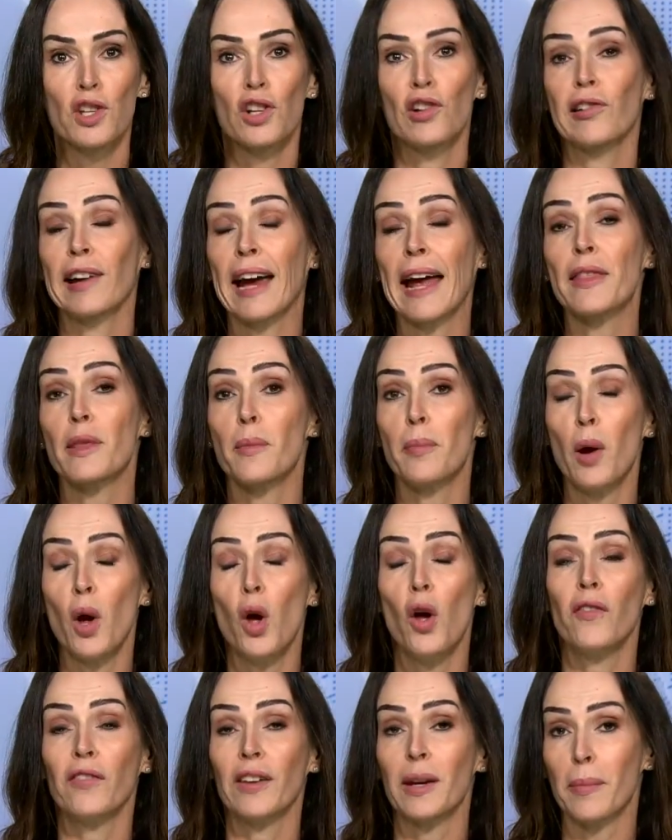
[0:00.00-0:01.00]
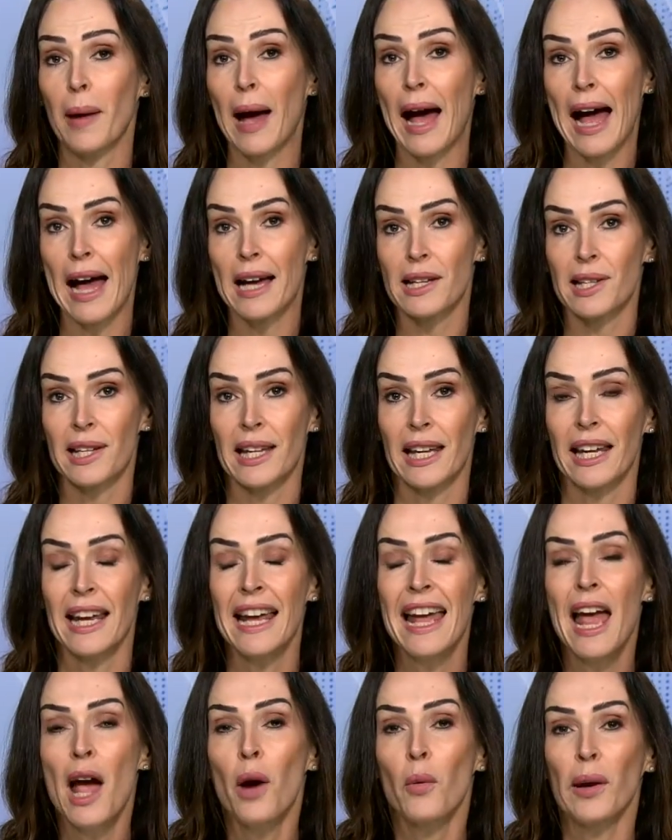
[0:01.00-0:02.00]
to create the perfect party,
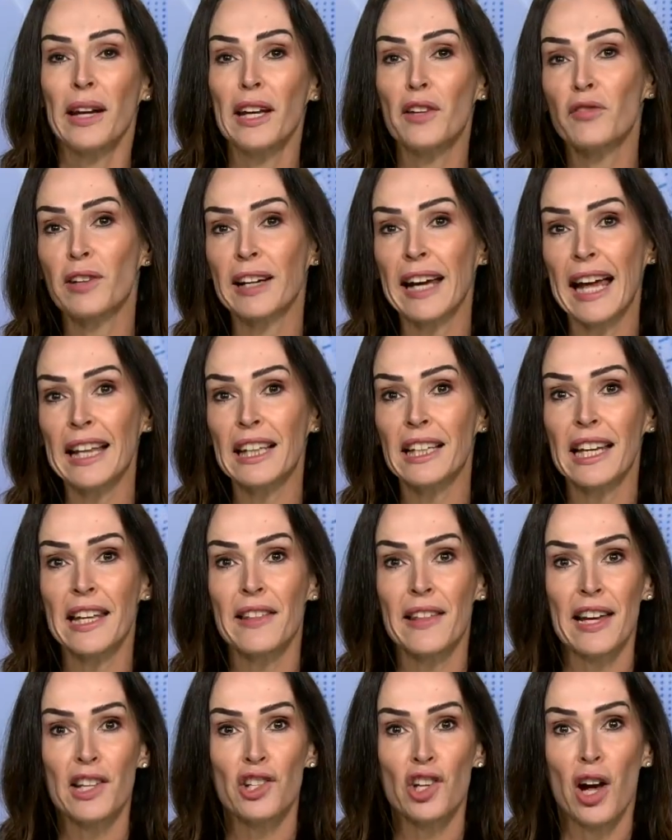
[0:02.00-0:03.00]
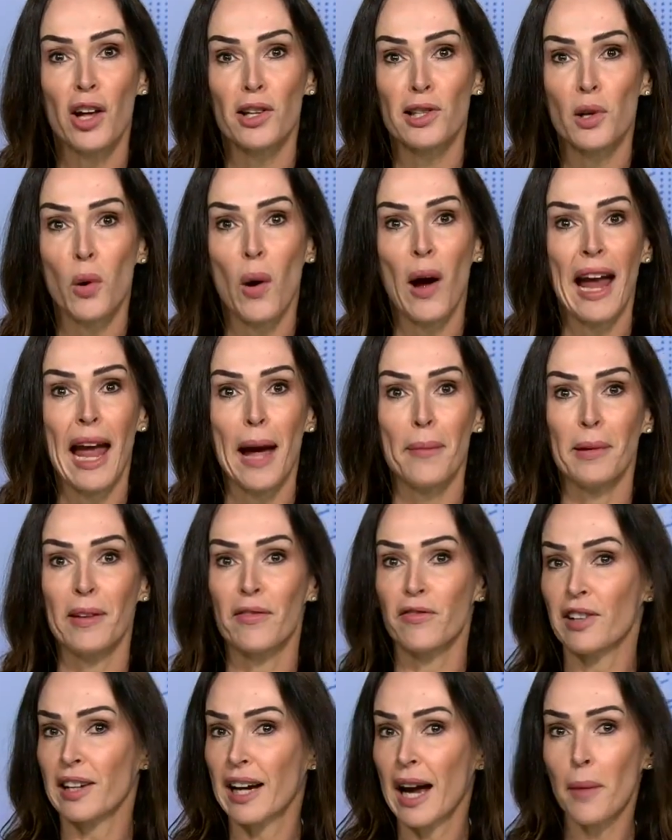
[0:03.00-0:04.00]
when in reality, their child's quite happy
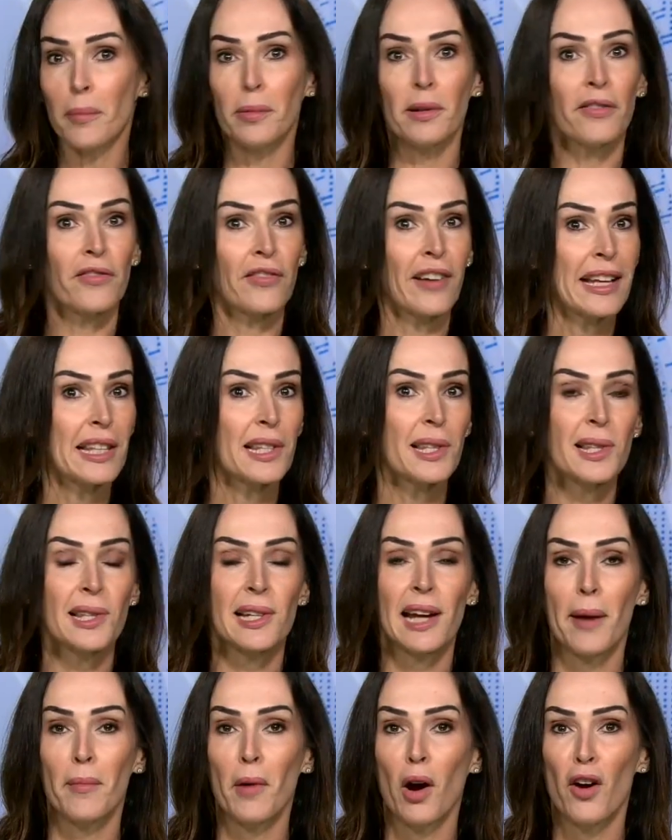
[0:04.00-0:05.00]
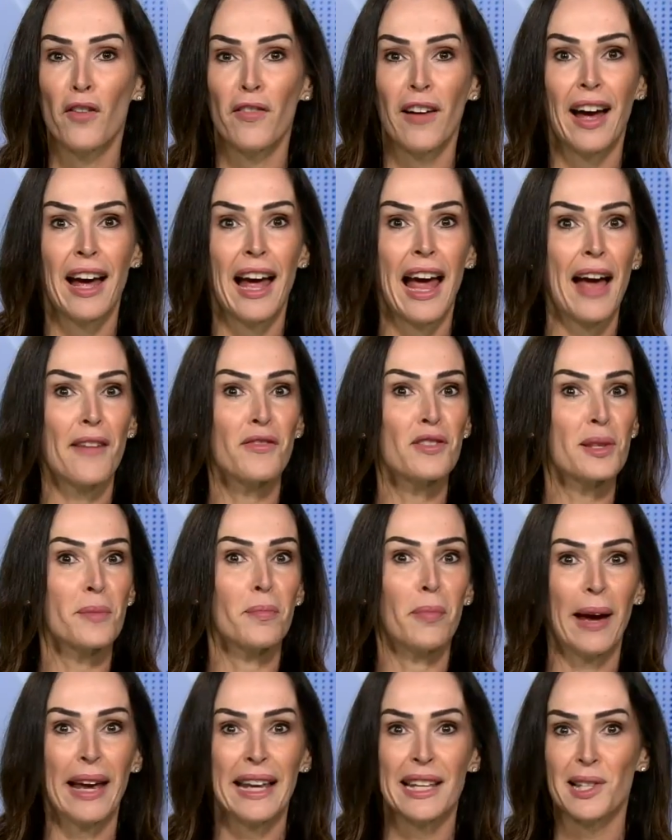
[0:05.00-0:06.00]
for a couple of friends to come over, have
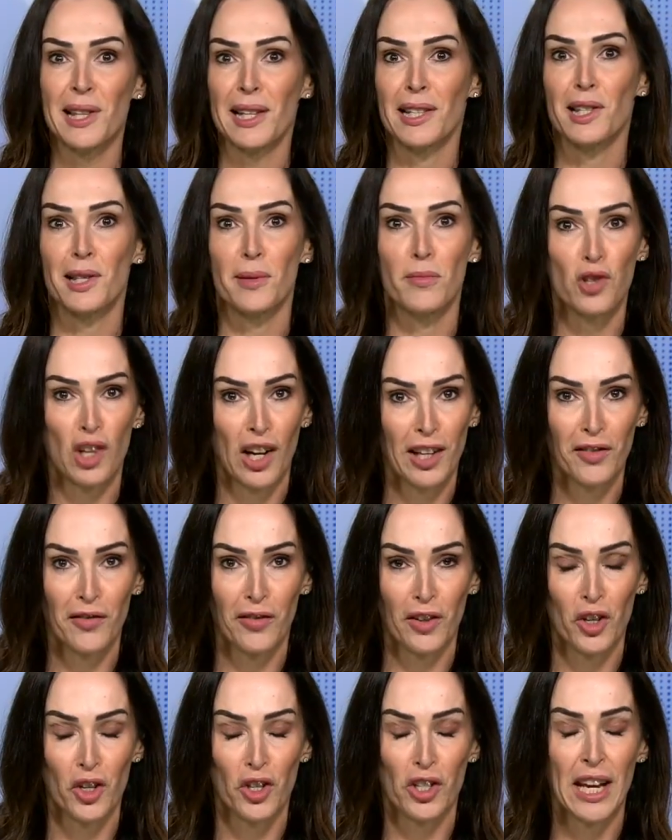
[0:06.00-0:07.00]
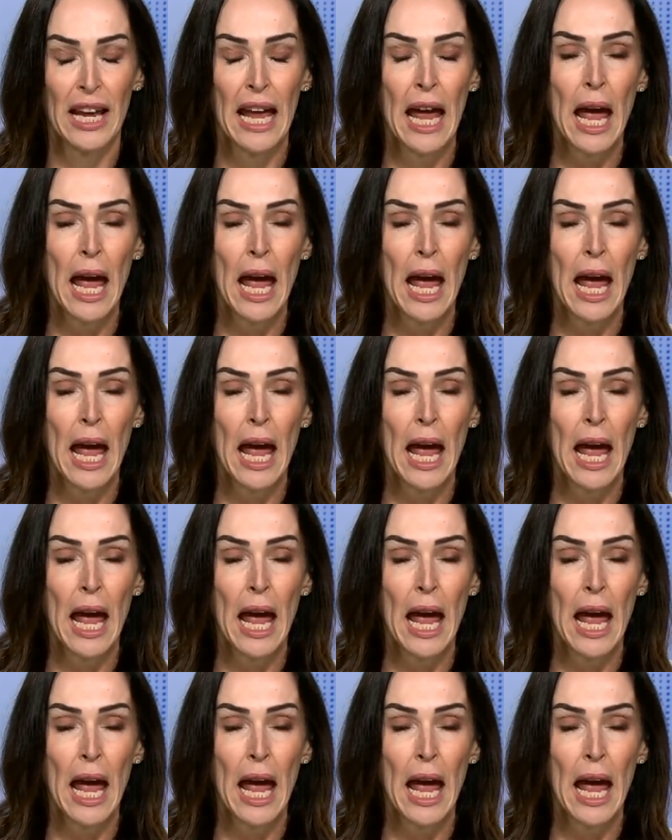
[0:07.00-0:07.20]
some pizza and some junk food.